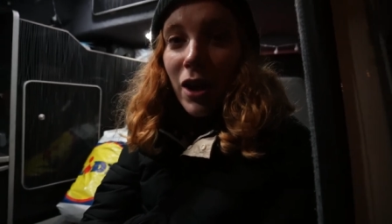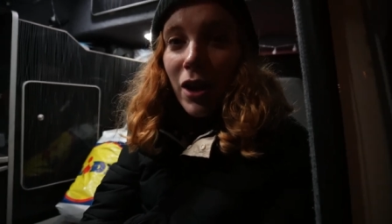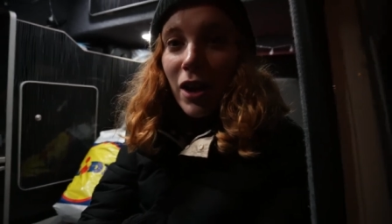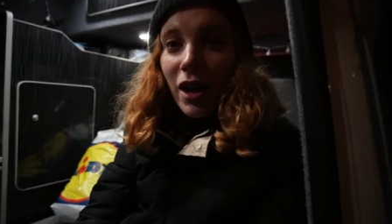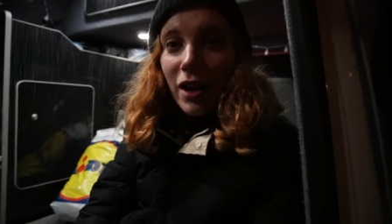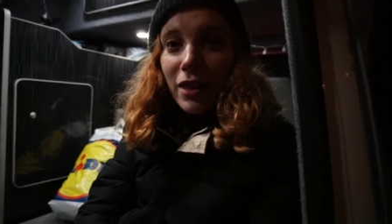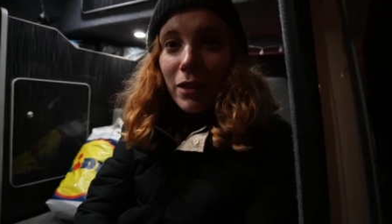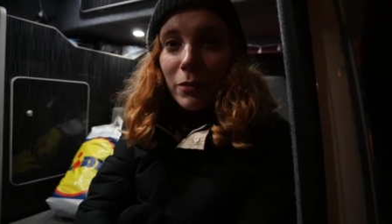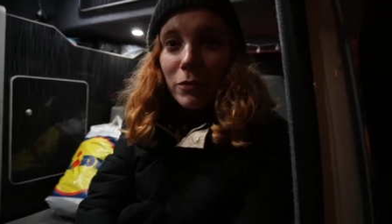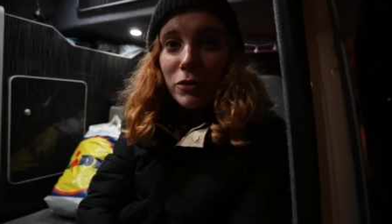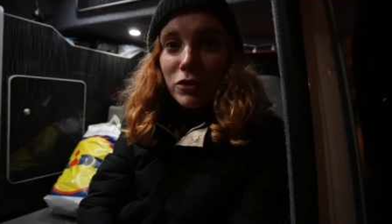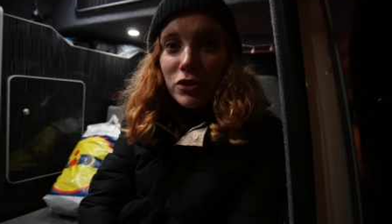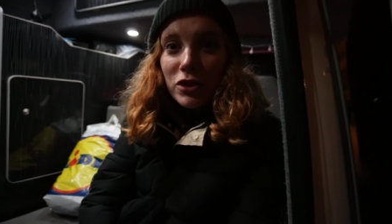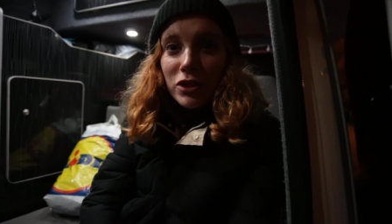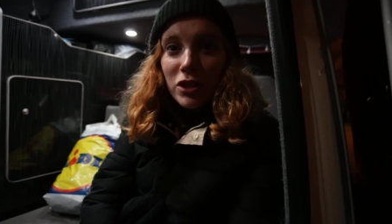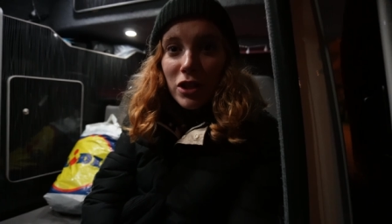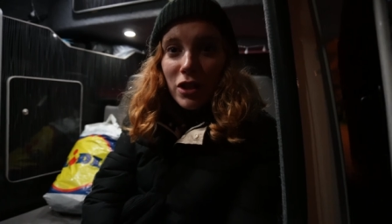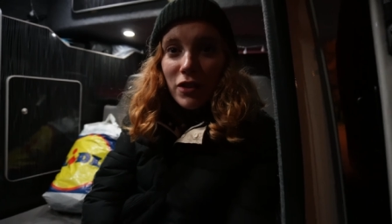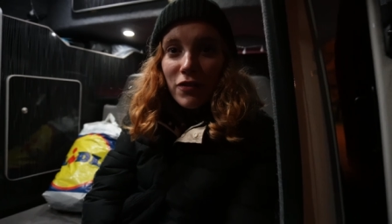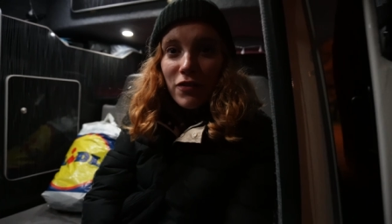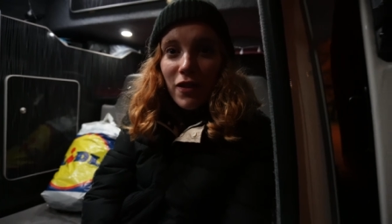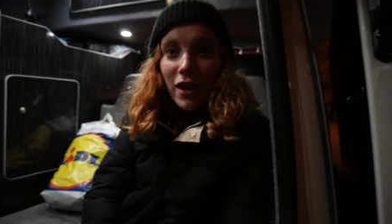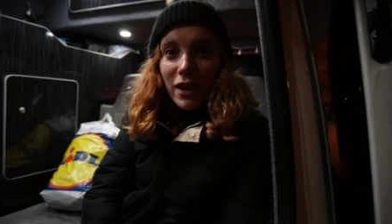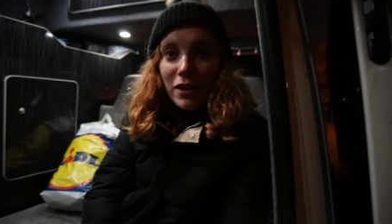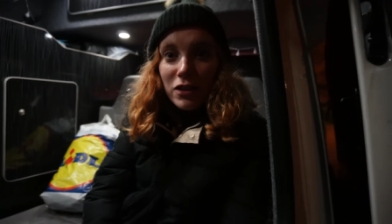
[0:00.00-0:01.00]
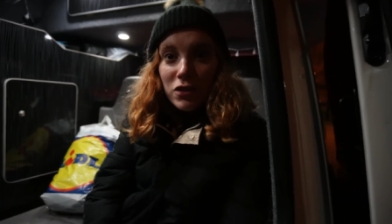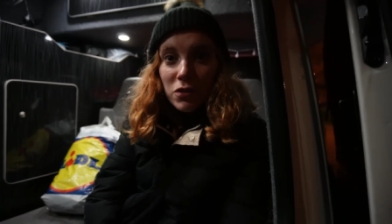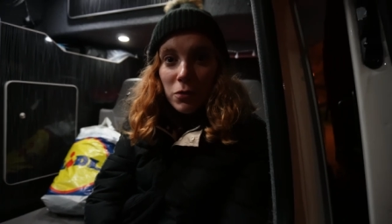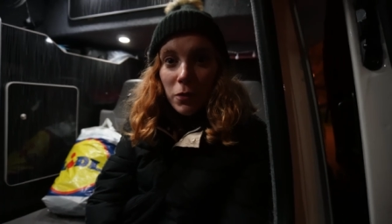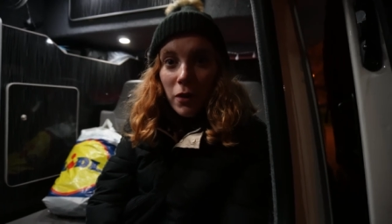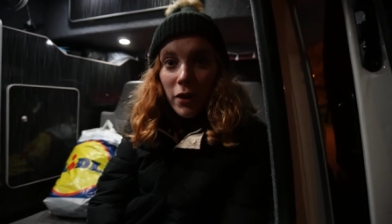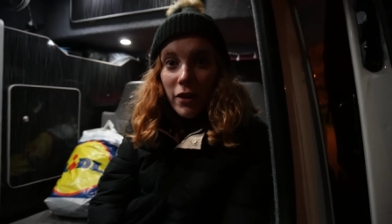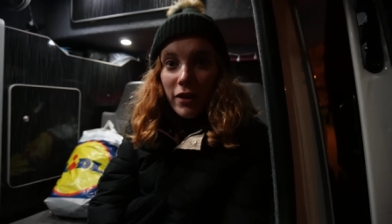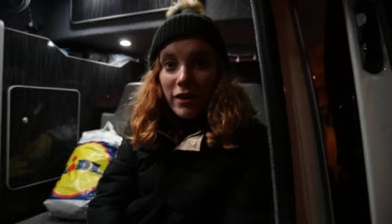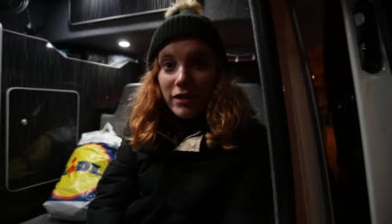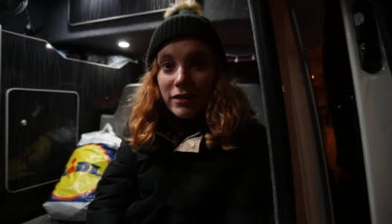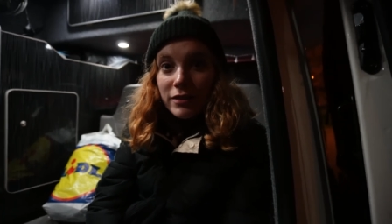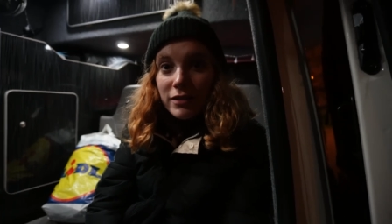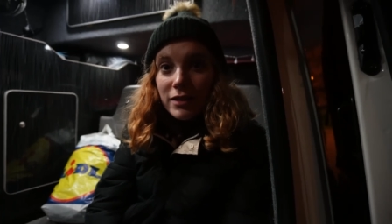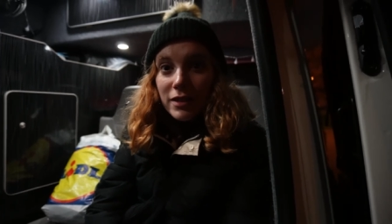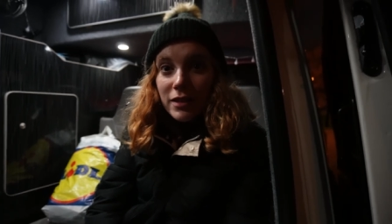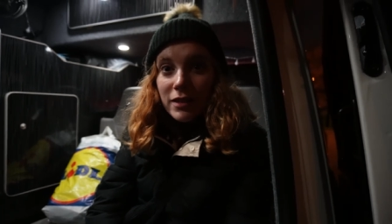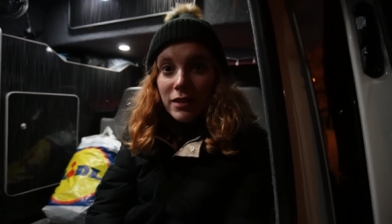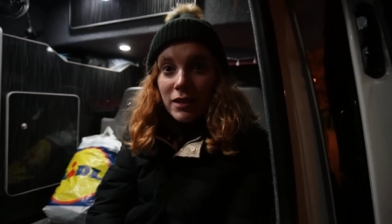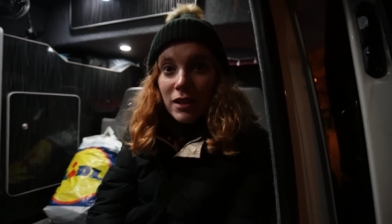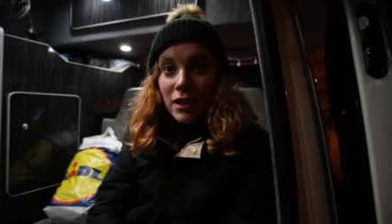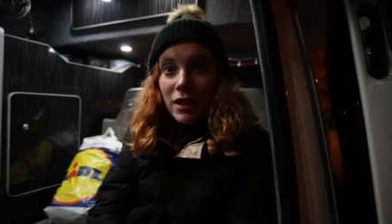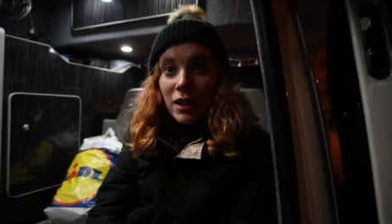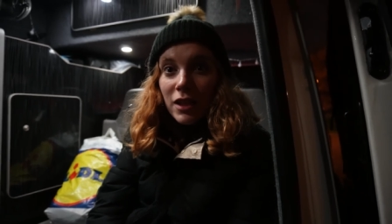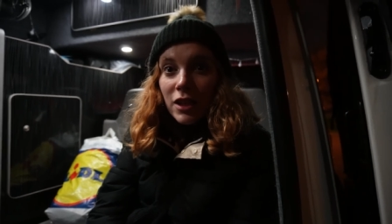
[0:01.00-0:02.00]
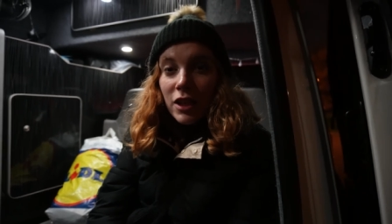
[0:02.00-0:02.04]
I think we're just gonna find somewhere else